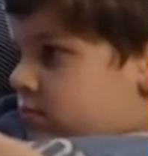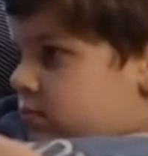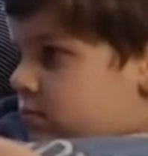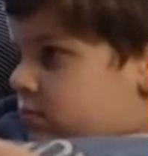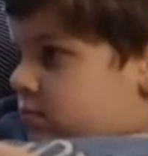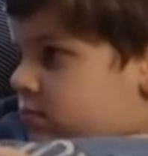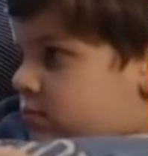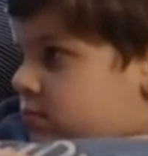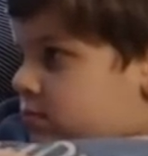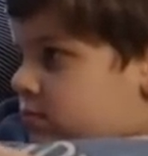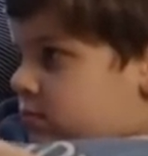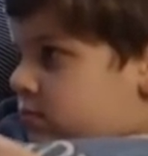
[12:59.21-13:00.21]

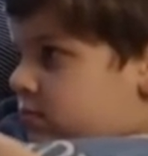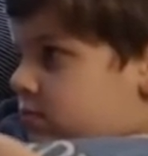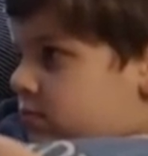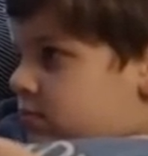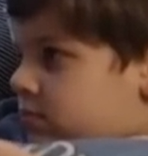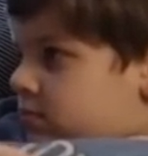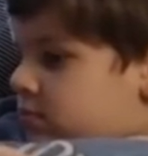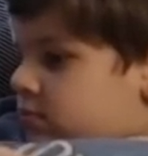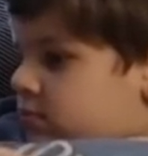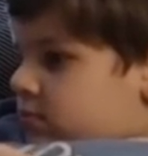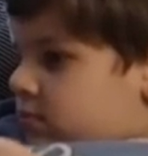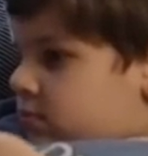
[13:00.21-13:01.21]

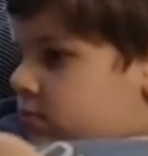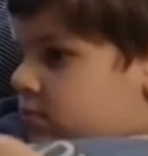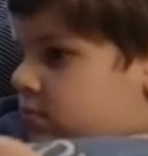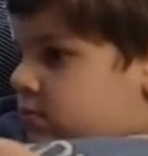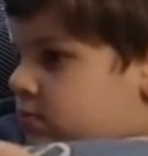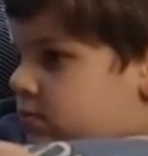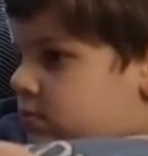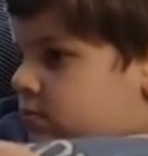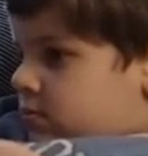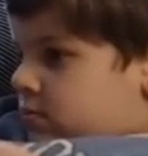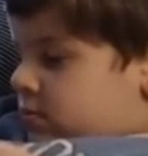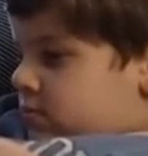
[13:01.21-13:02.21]

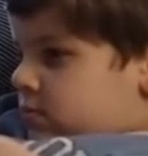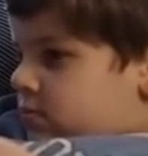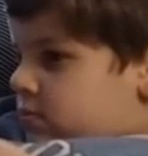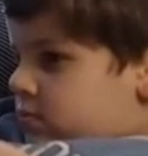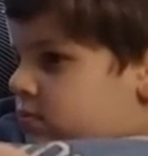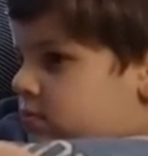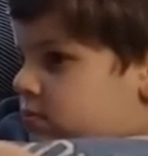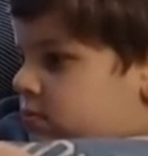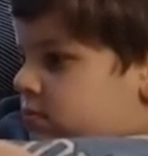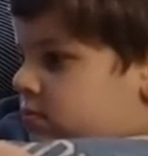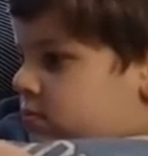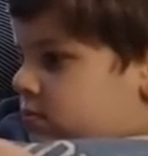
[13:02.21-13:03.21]

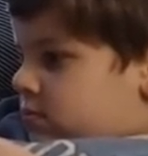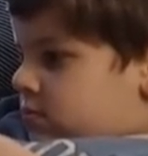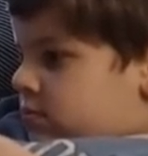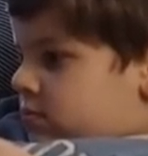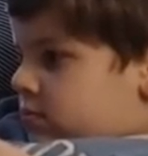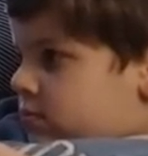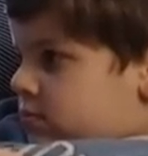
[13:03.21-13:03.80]
The person shown says nothing.